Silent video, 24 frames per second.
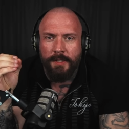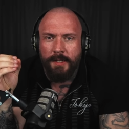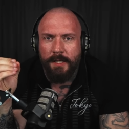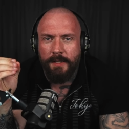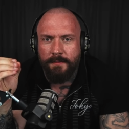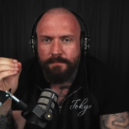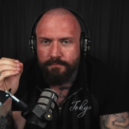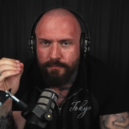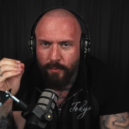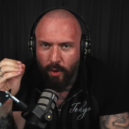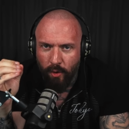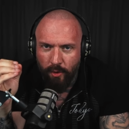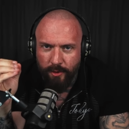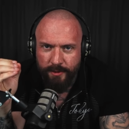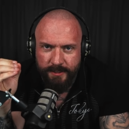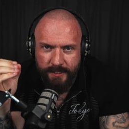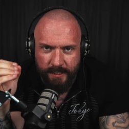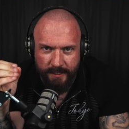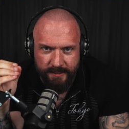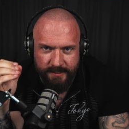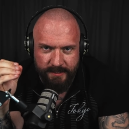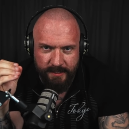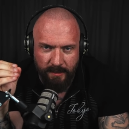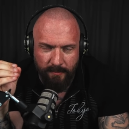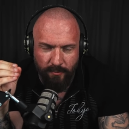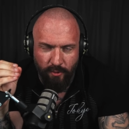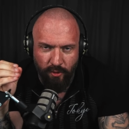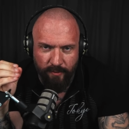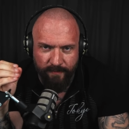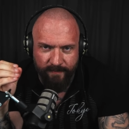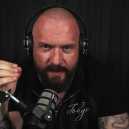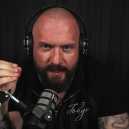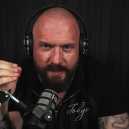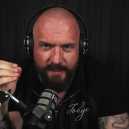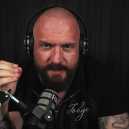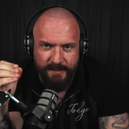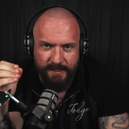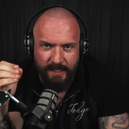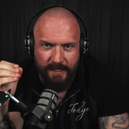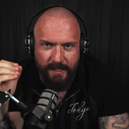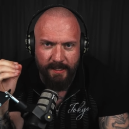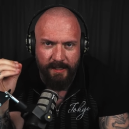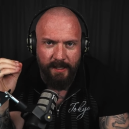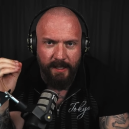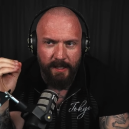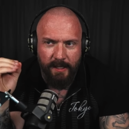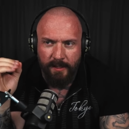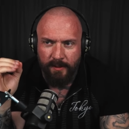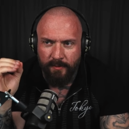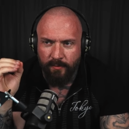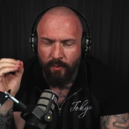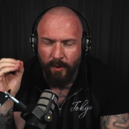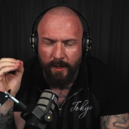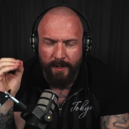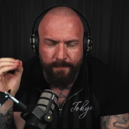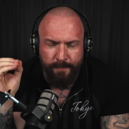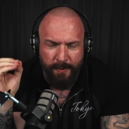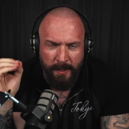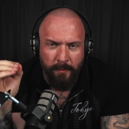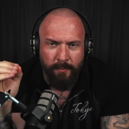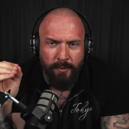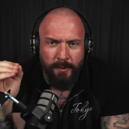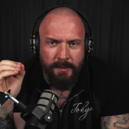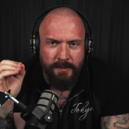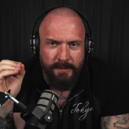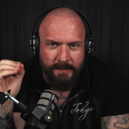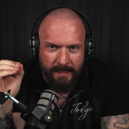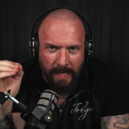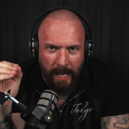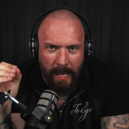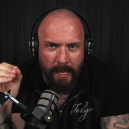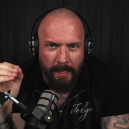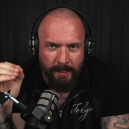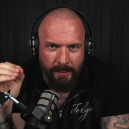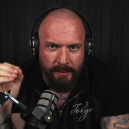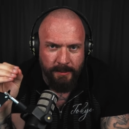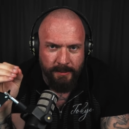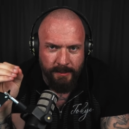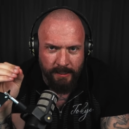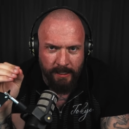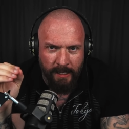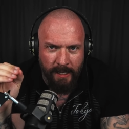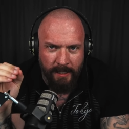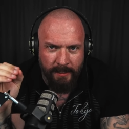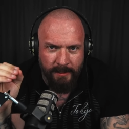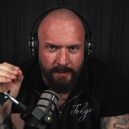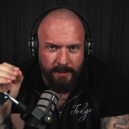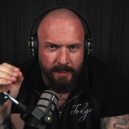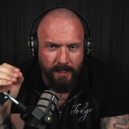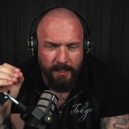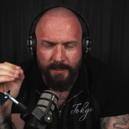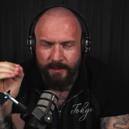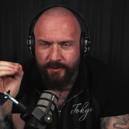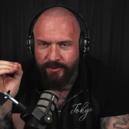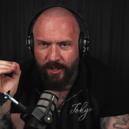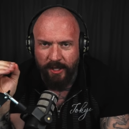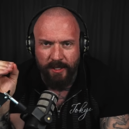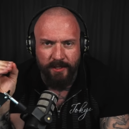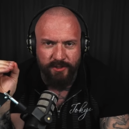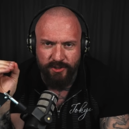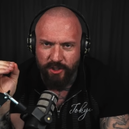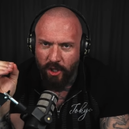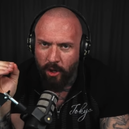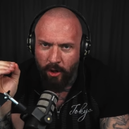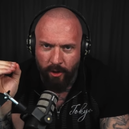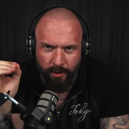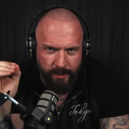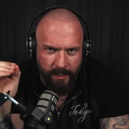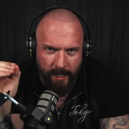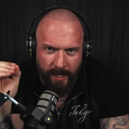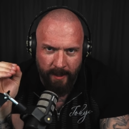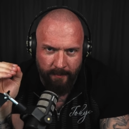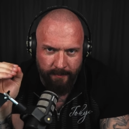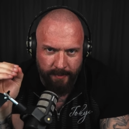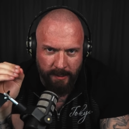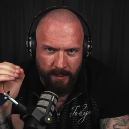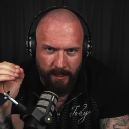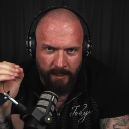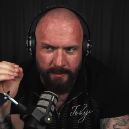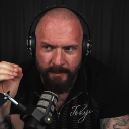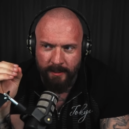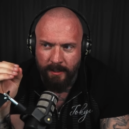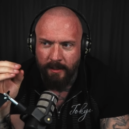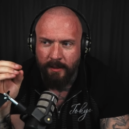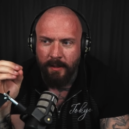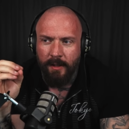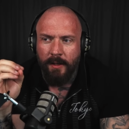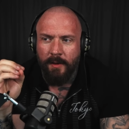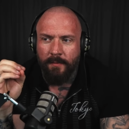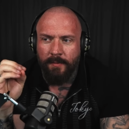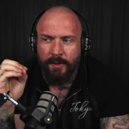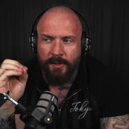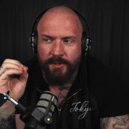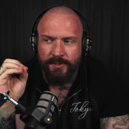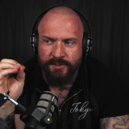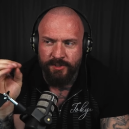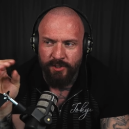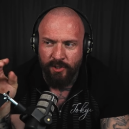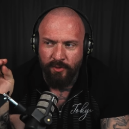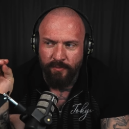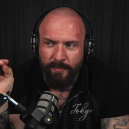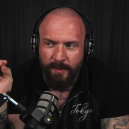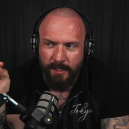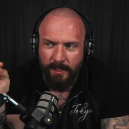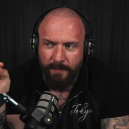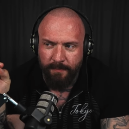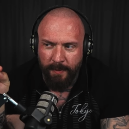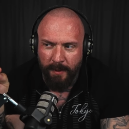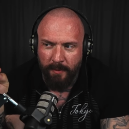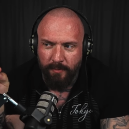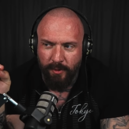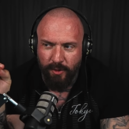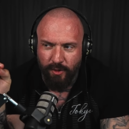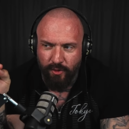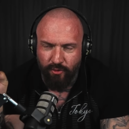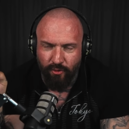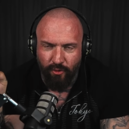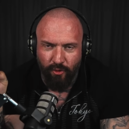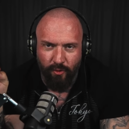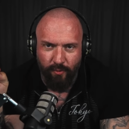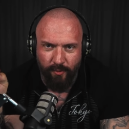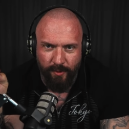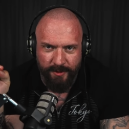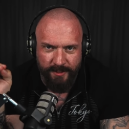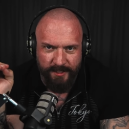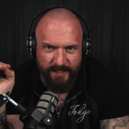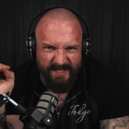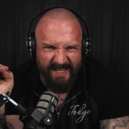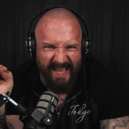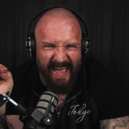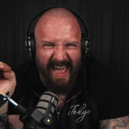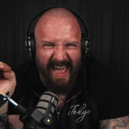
need more Disney movies that where people die at the end and things aren't a happy ending. Because too many people grow up with this